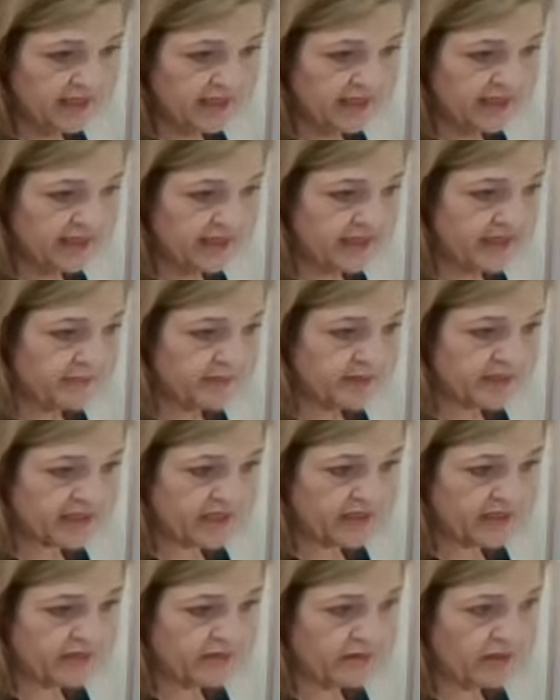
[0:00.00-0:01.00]
Then I'm gonna
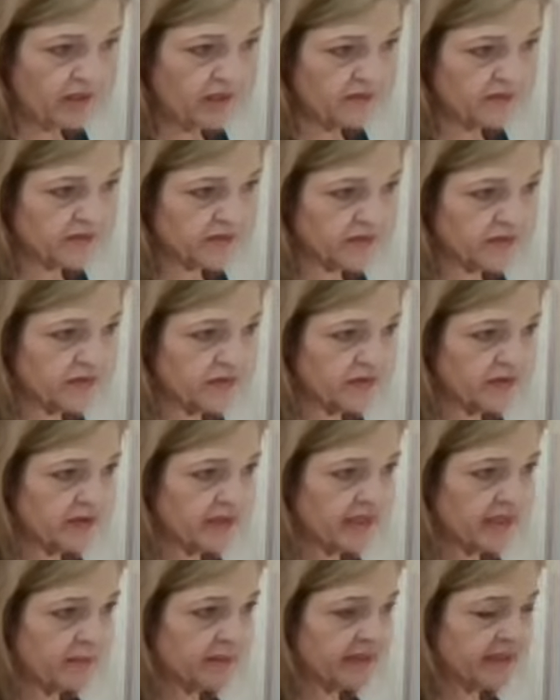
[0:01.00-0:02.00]
go over
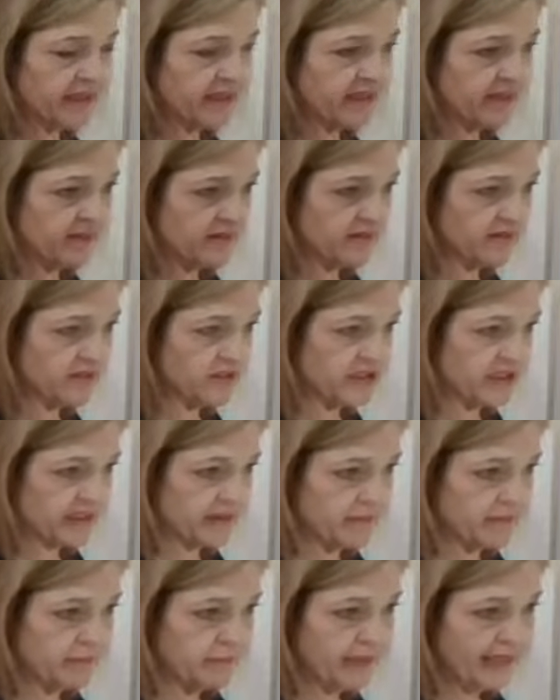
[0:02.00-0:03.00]
and I'm gonna get the
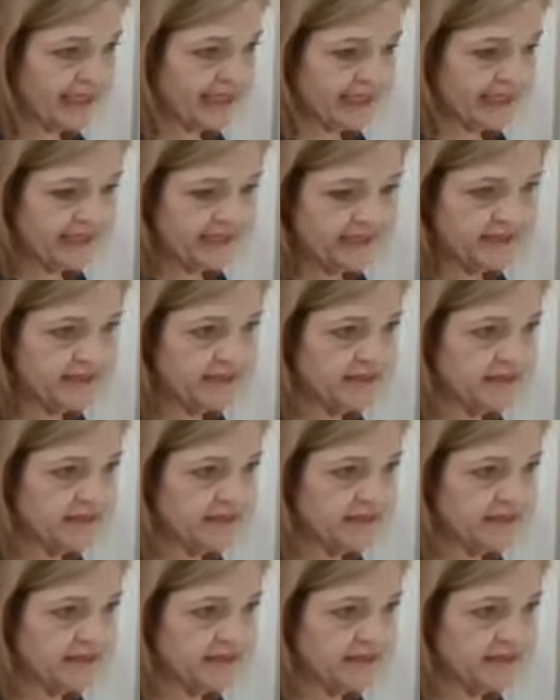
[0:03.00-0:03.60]
chicken body.